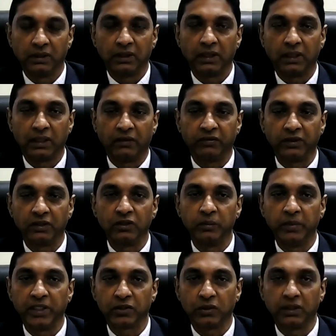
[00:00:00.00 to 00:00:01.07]
and after to
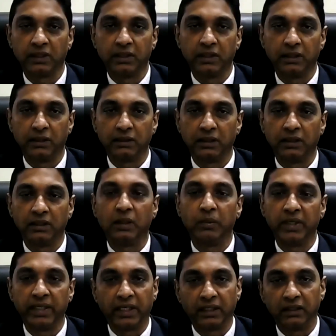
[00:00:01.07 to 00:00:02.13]
make sure that they're double
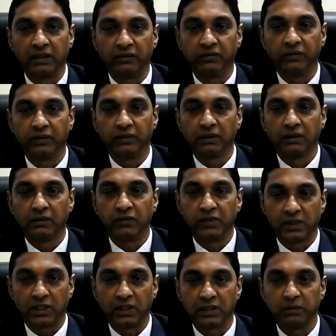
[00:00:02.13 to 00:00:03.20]
negative
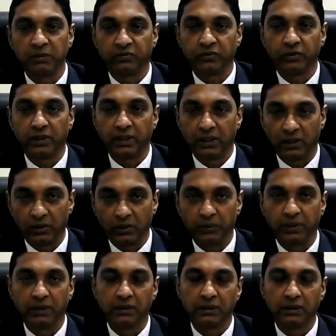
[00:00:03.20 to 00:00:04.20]
results before they're allowed